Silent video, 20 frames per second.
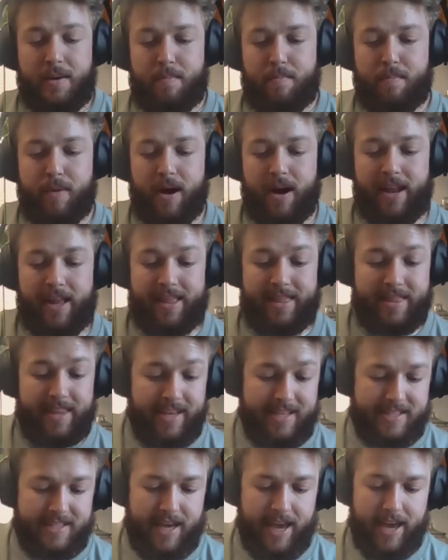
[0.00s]
But in
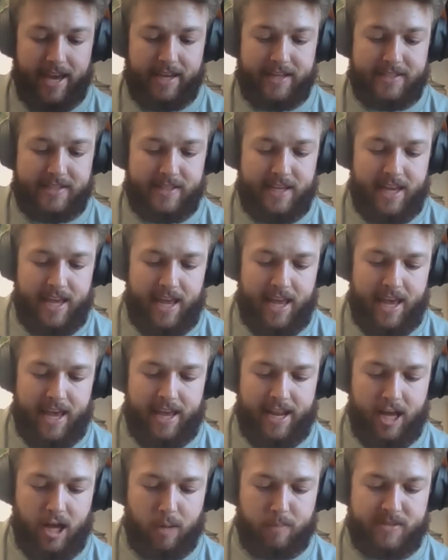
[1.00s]
this case,
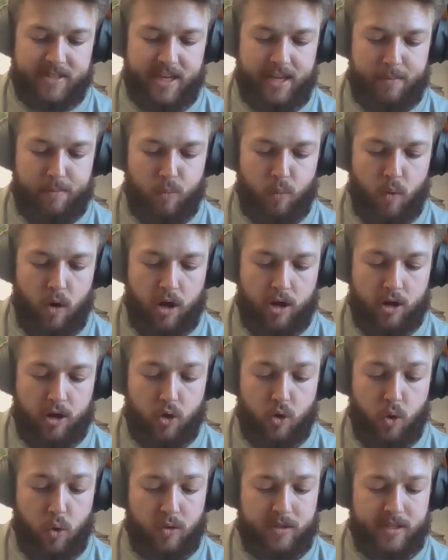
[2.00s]
it helps keep water
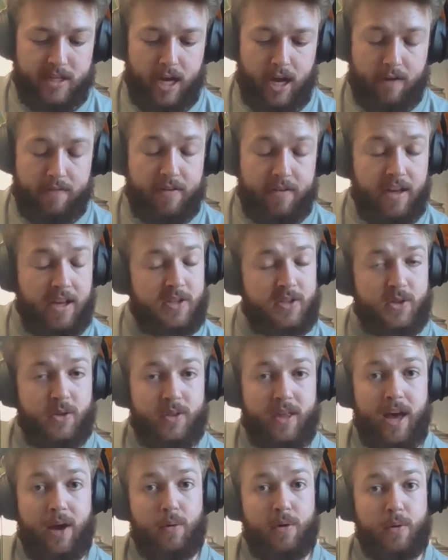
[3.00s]
cold enough so
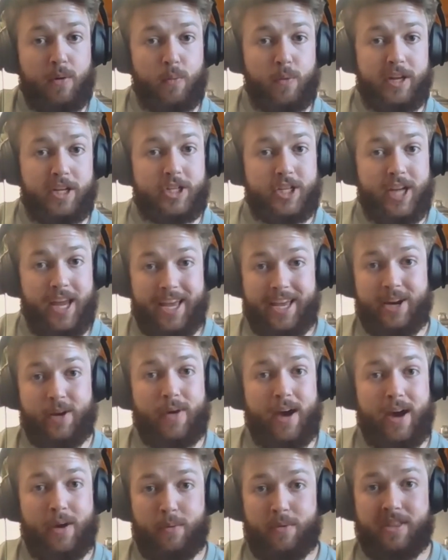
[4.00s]
that when we shake it
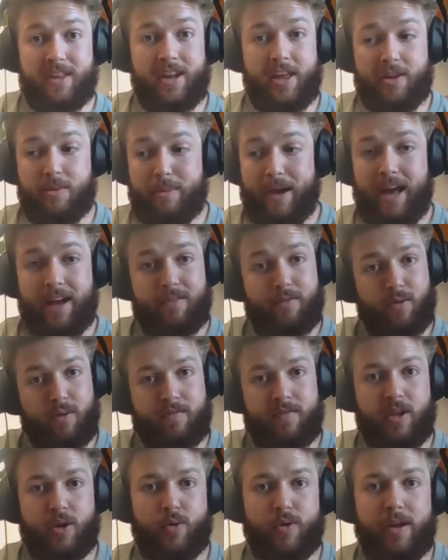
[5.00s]
around with another bag full
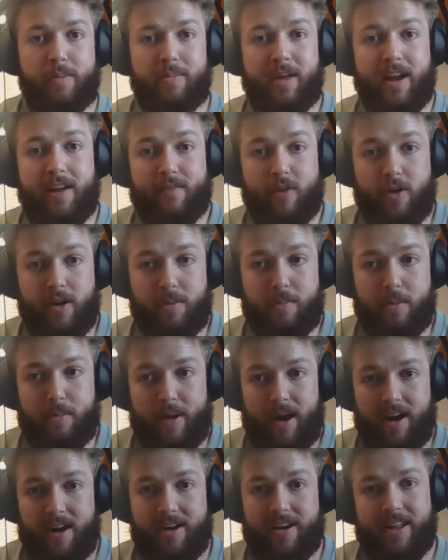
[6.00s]
of the cream that I've already
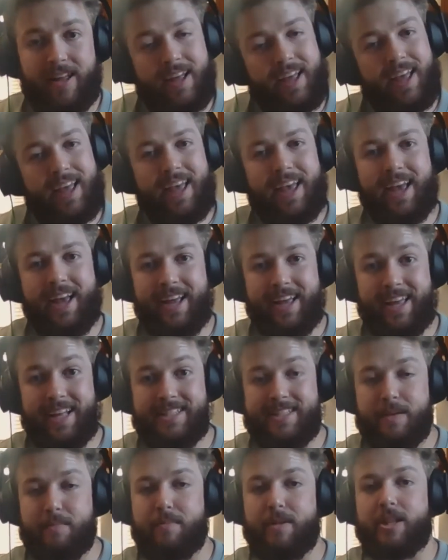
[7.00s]
prepared, it
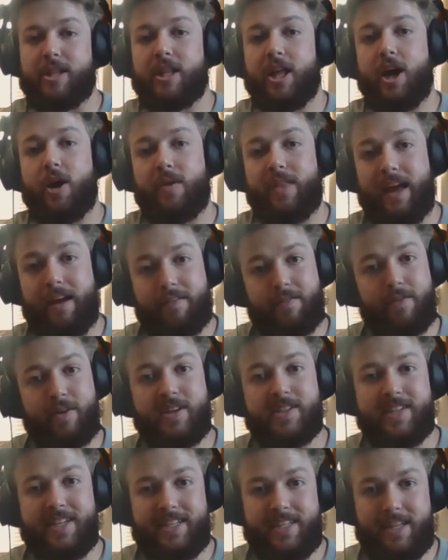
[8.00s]
gets it below that freezing